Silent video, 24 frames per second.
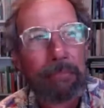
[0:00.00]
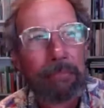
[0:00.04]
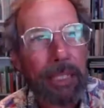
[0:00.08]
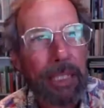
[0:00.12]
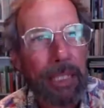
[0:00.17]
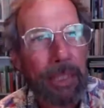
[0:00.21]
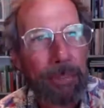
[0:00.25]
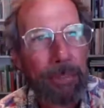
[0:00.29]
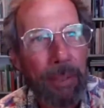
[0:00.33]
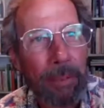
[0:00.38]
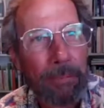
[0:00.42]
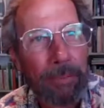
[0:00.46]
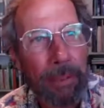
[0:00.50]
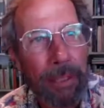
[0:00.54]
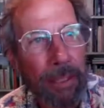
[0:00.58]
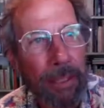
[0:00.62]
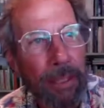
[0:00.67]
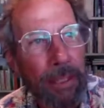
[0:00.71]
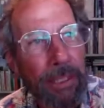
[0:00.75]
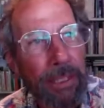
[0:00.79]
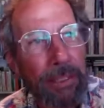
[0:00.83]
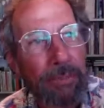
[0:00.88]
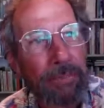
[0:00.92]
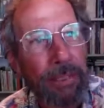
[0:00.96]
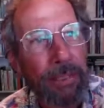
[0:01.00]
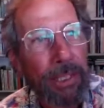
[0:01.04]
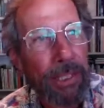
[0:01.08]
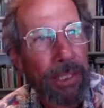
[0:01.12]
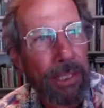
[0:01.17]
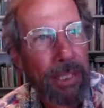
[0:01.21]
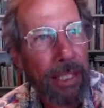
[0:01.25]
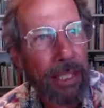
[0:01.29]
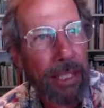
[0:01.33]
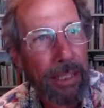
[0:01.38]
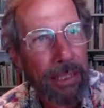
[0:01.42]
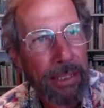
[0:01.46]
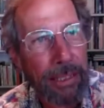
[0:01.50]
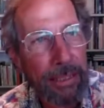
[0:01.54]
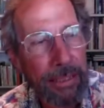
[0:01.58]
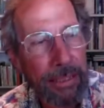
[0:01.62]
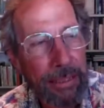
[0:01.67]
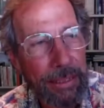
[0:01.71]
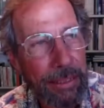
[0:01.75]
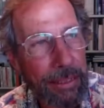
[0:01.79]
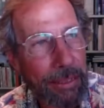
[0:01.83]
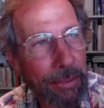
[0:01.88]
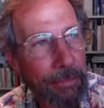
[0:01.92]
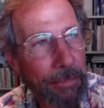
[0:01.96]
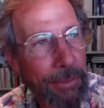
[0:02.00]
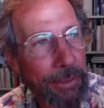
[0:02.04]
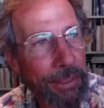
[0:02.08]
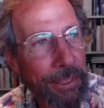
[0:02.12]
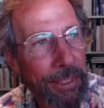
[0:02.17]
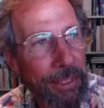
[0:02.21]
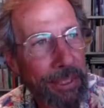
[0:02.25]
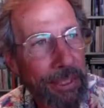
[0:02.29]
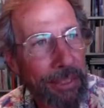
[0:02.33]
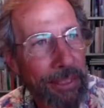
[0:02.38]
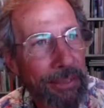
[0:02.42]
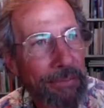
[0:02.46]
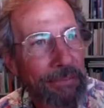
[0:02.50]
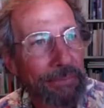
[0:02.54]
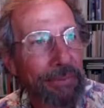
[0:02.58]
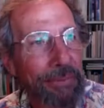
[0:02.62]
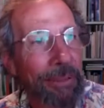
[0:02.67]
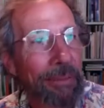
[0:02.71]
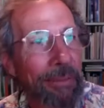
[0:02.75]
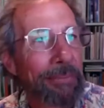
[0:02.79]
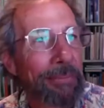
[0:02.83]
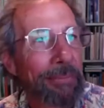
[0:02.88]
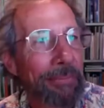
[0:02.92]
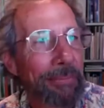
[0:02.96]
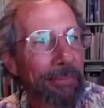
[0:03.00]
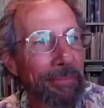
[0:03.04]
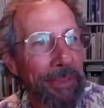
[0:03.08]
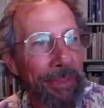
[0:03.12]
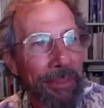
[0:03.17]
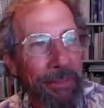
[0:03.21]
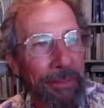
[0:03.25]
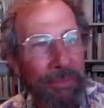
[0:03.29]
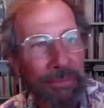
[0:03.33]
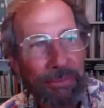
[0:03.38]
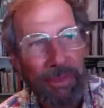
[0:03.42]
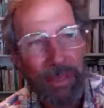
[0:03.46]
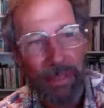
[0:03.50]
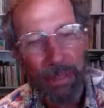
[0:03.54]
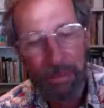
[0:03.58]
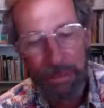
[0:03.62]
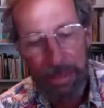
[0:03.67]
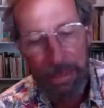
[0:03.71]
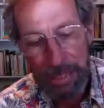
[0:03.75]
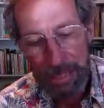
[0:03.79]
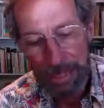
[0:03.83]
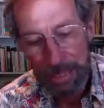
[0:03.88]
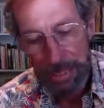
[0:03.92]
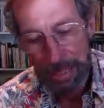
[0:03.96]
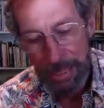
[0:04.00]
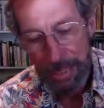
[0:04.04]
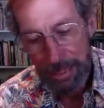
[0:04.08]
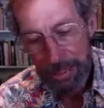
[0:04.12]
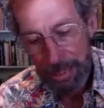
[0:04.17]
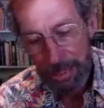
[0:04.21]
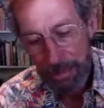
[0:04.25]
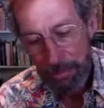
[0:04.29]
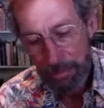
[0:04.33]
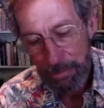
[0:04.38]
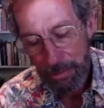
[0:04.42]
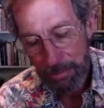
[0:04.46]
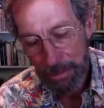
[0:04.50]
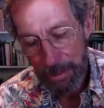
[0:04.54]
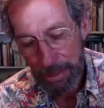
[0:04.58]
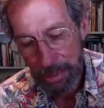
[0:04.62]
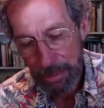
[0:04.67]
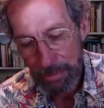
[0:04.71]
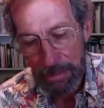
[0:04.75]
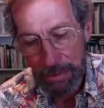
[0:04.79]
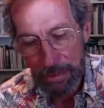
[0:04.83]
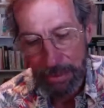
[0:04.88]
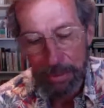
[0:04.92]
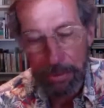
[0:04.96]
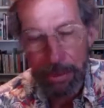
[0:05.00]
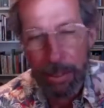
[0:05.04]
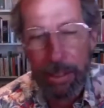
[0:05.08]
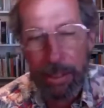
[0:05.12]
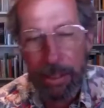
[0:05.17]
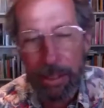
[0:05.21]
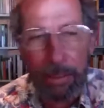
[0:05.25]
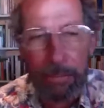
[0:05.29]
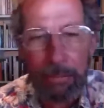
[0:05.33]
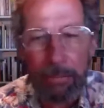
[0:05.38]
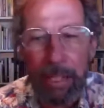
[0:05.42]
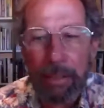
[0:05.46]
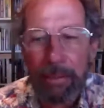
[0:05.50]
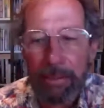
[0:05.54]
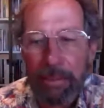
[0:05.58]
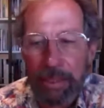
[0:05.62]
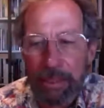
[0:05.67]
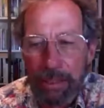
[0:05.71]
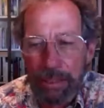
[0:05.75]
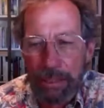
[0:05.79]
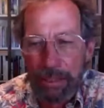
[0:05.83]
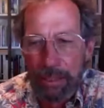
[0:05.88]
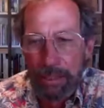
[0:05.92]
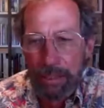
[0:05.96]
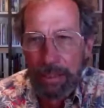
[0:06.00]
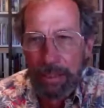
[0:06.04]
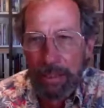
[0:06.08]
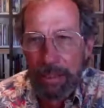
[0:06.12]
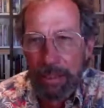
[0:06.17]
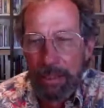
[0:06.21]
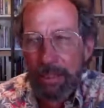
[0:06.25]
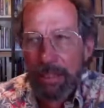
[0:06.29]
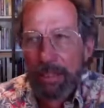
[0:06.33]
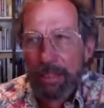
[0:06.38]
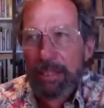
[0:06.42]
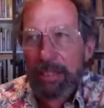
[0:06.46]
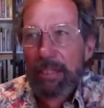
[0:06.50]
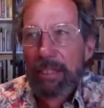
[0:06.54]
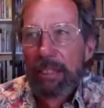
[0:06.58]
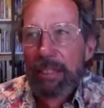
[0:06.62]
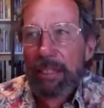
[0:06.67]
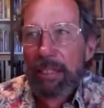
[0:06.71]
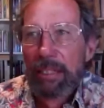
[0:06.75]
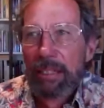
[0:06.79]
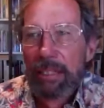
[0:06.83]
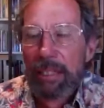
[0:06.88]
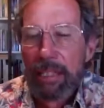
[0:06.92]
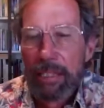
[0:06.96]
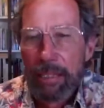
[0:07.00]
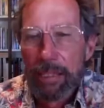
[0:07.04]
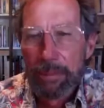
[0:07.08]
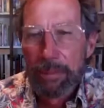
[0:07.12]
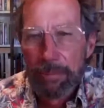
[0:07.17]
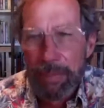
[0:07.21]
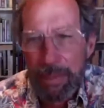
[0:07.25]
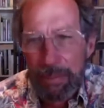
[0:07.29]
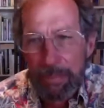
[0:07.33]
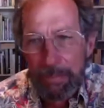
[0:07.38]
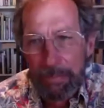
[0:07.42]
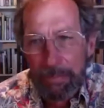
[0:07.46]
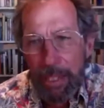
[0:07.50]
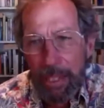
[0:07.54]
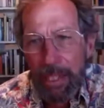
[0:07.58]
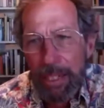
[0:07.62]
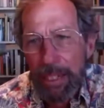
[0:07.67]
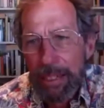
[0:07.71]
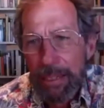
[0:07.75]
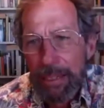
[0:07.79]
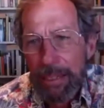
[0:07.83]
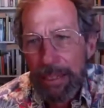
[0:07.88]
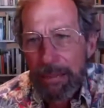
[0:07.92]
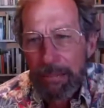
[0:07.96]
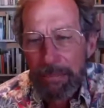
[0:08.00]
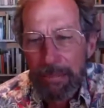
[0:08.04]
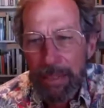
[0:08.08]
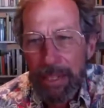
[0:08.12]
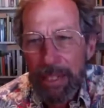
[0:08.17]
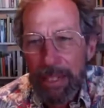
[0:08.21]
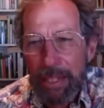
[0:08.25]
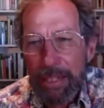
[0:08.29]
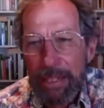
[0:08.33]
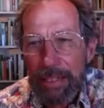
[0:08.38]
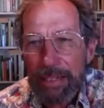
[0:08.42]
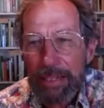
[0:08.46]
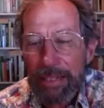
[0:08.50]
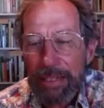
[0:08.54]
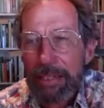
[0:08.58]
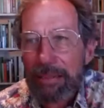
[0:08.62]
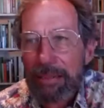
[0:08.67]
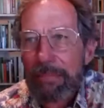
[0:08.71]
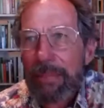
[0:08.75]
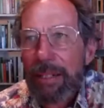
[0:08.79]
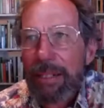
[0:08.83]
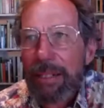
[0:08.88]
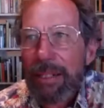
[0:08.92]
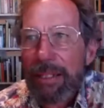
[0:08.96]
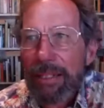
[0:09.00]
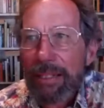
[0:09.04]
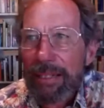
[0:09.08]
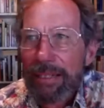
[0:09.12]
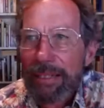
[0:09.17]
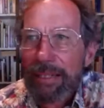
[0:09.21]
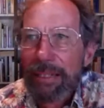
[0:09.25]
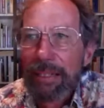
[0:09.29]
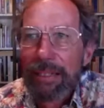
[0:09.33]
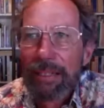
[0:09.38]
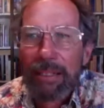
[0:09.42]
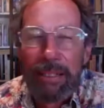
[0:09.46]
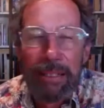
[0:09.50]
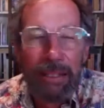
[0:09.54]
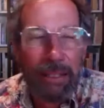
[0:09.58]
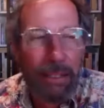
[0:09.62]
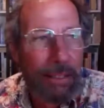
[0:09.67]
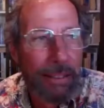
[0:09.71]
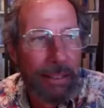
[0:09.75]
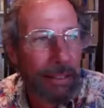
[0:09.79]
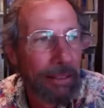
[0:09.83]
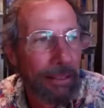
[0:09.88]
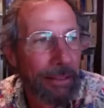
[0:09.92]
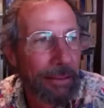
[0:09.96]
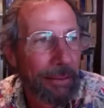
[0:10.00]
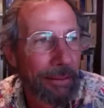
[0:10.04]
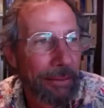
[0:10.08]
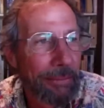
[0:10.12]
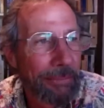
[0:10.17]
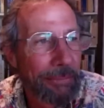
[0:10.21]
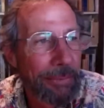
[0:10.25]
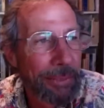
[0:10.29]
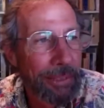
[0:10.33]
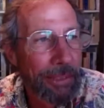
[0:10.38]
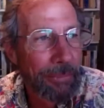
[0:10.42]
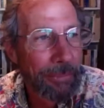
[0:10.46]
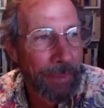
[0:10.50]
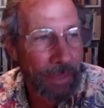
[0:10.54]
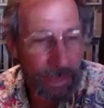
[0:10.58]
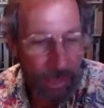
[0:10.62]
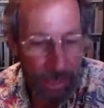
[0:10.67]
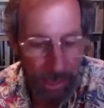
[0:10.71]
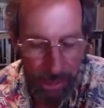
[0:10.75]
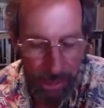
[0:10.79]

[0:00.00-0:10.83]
it's probably hard to visualize, particularly from so far away as London, but we live on a mountain that's been mined and mined and mined. So much